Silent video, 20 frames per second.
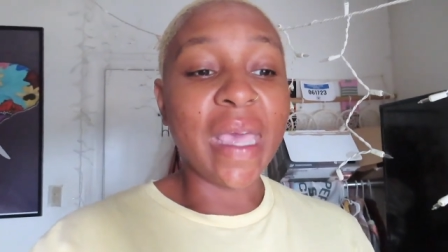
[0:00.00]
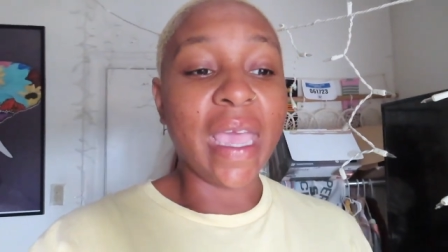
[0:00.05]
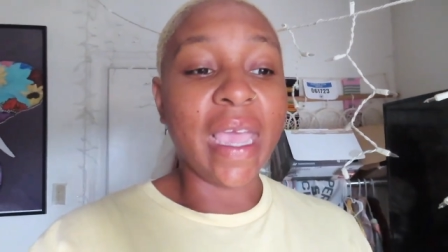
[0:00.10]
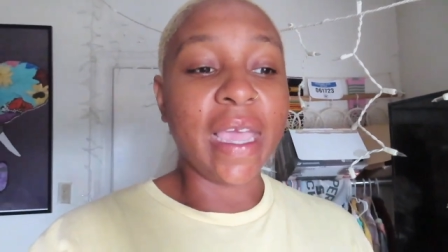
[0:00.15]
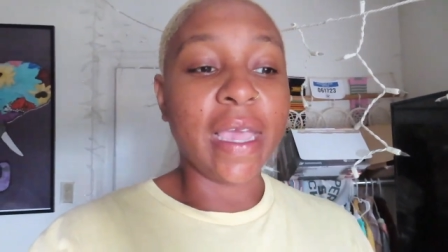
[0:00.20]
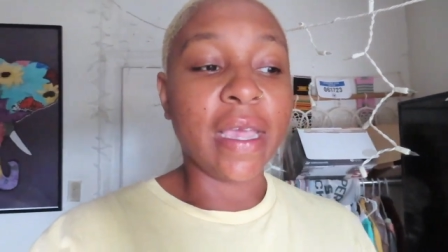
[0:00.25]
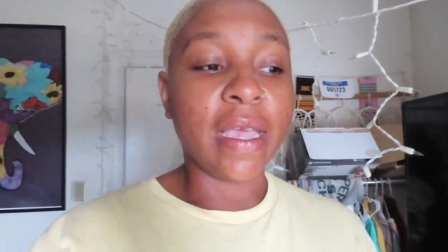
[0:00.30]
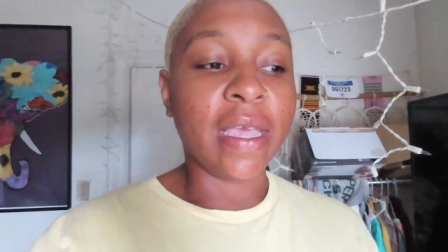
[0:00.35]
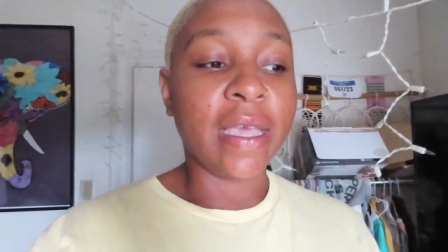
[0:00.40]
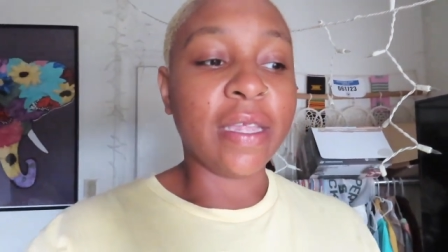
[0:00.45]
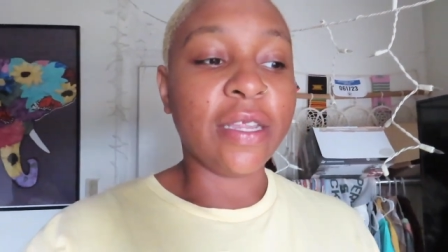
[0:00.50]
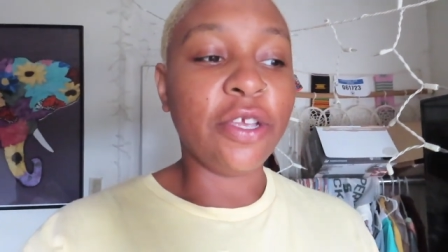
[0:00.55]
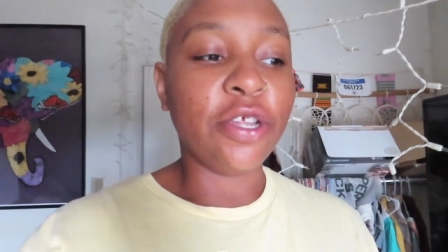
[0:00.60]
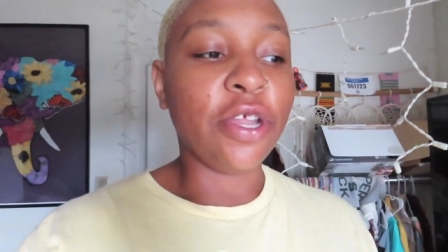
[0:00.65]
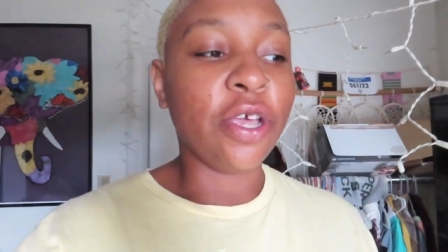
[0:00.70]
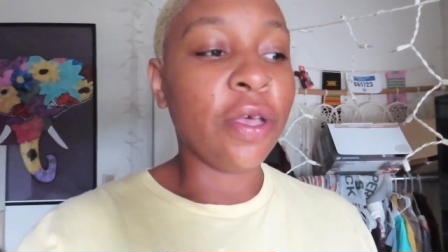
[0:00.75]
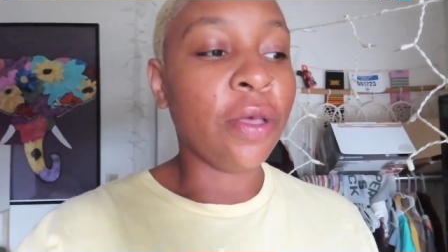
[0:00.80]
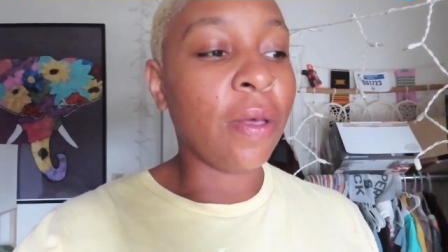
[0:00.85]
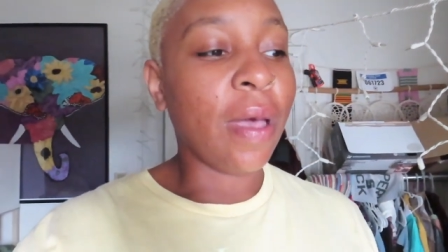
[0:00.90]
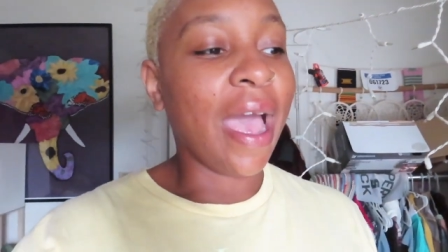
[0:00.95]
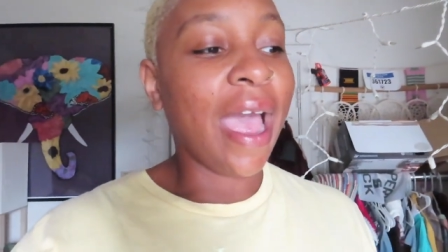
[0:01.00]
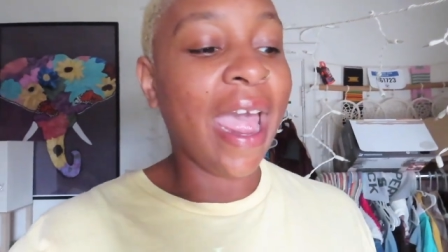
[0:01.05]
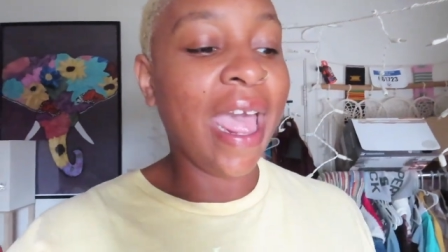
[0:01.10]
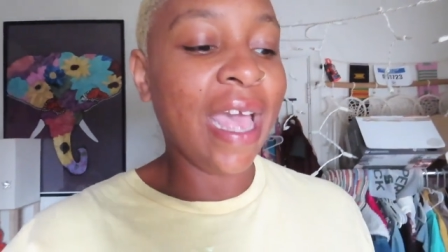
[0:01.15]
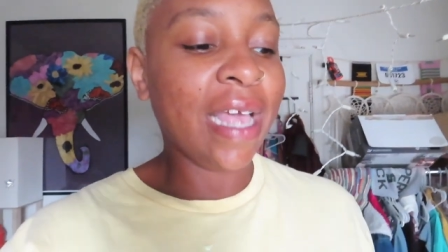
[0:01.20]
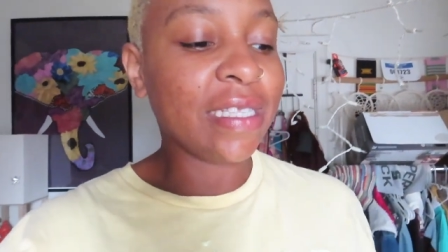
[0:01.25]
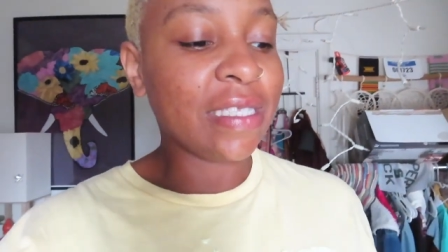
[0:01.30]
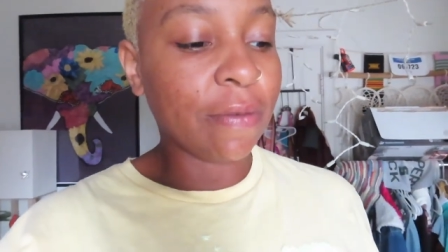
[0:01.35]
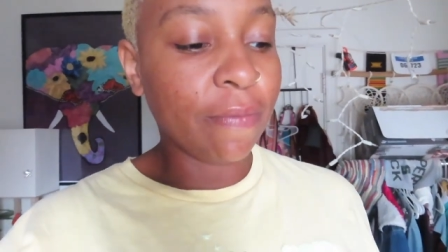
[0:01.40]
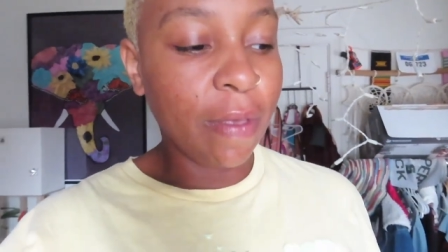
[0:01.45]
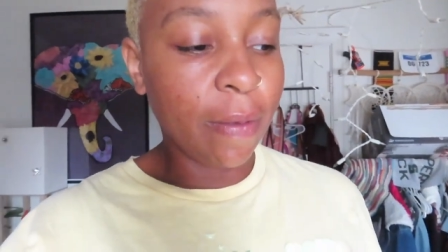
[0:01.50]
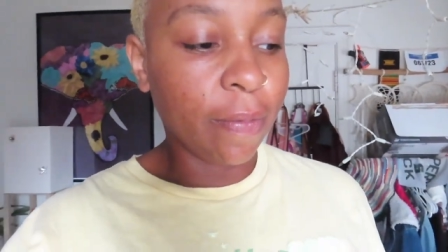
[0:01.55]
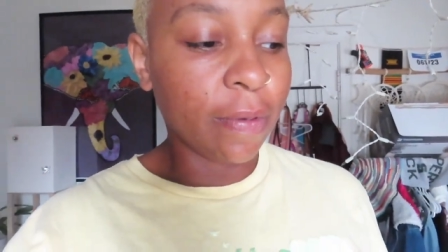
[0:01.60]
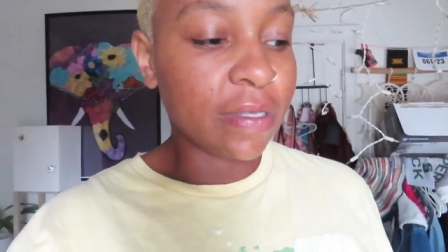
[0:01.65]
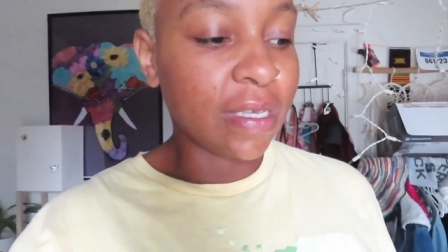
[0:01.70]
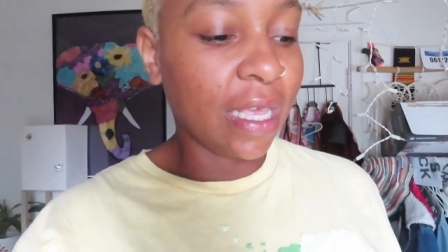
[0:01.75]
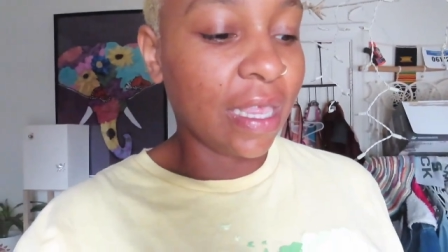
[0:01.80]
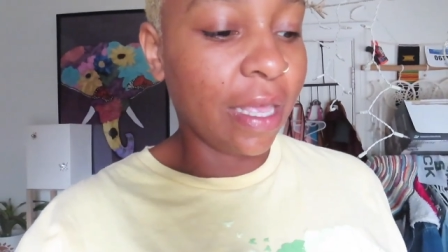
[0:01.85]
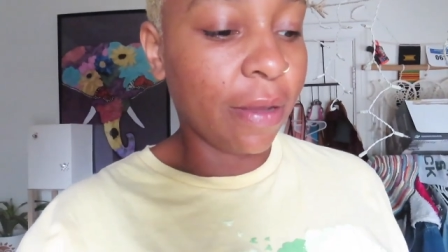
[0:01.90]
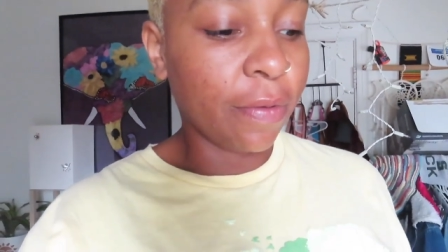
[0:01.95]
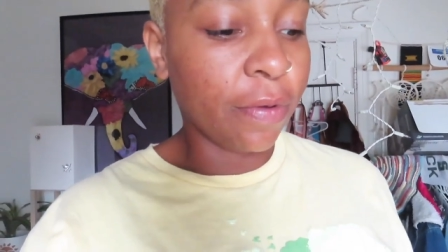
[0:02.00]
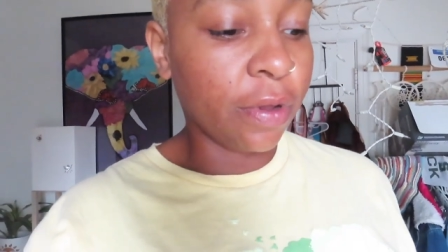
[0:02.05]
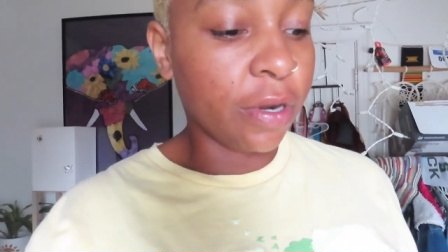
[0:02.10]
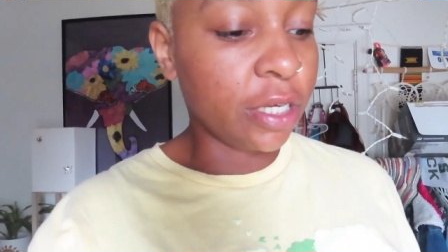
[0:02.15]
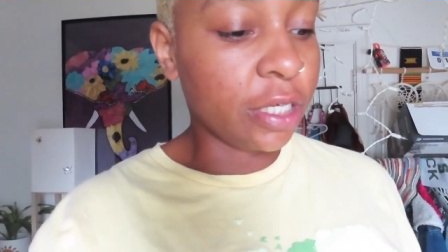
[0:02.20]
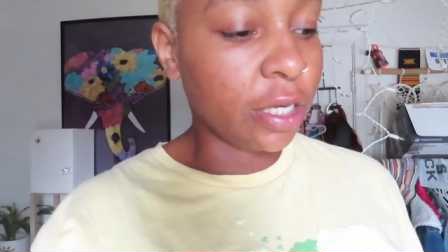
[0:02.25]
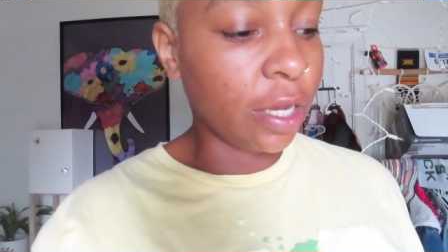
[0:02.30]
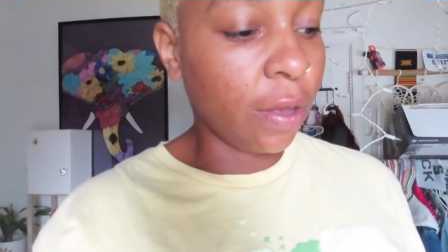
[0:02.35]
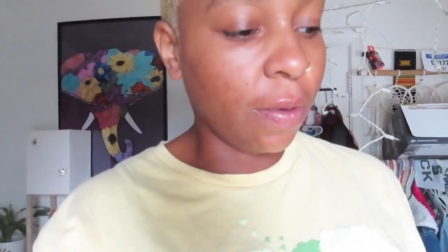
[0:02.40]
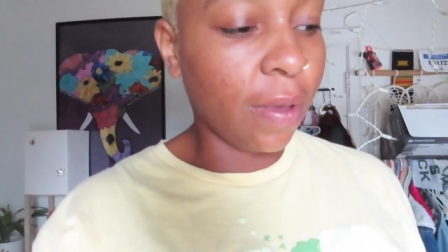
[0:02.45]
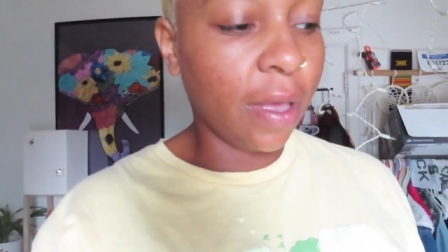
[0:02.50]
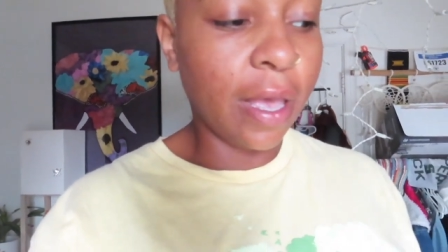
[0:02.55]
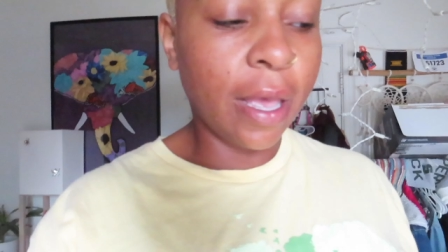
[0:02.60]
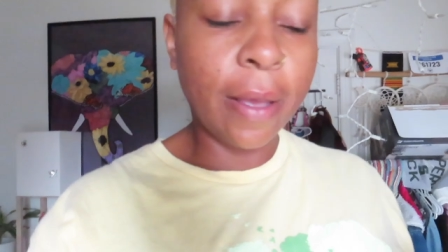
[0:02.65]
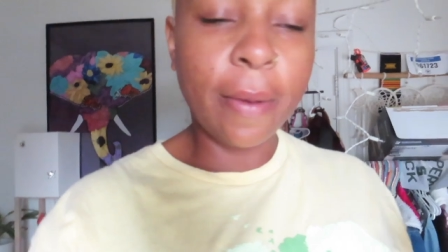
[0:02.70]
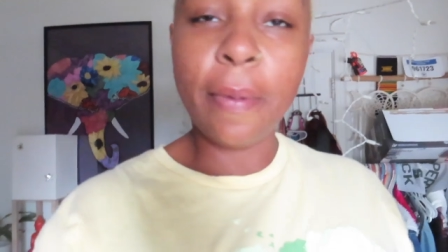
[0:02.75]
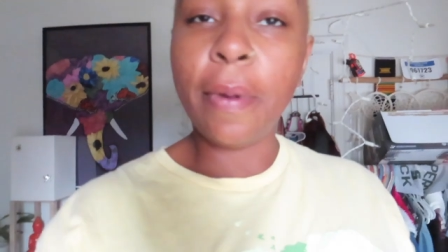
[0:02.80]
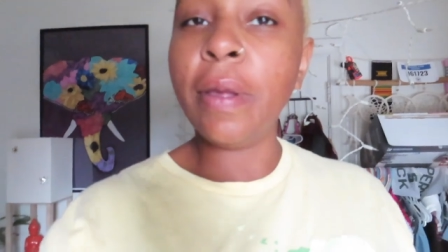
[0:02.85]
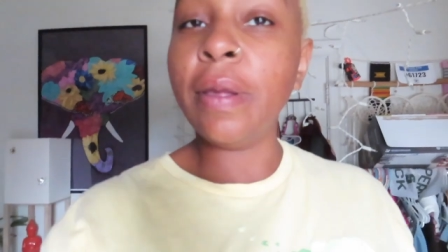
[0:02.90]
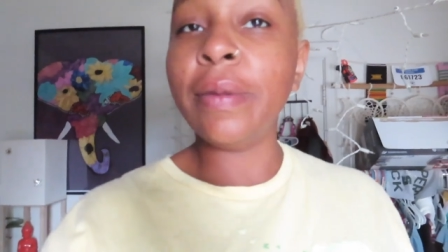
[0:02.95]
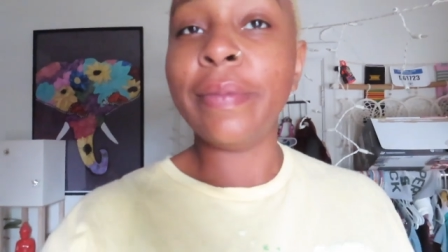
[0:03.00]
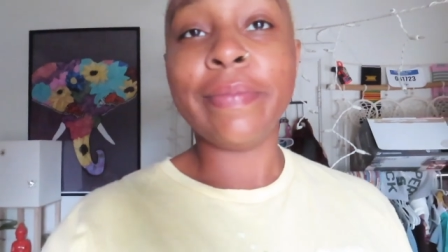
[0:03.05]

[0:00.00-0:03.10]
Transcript: And you know, I had some people say they were gonna show up.